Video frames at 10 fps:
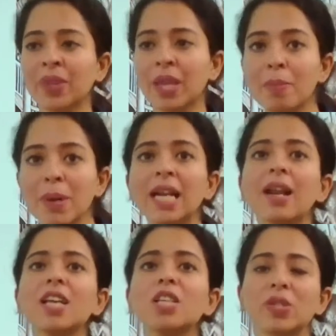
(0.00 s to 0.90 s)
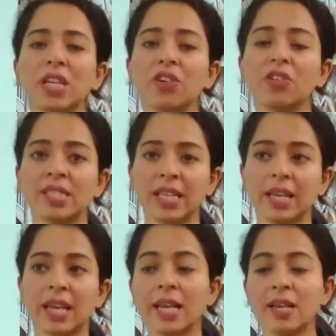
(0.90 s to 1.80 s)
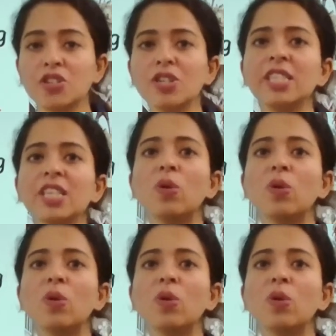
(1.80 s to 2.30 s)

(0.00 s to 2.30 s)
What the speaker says: middle class was increasing, literacy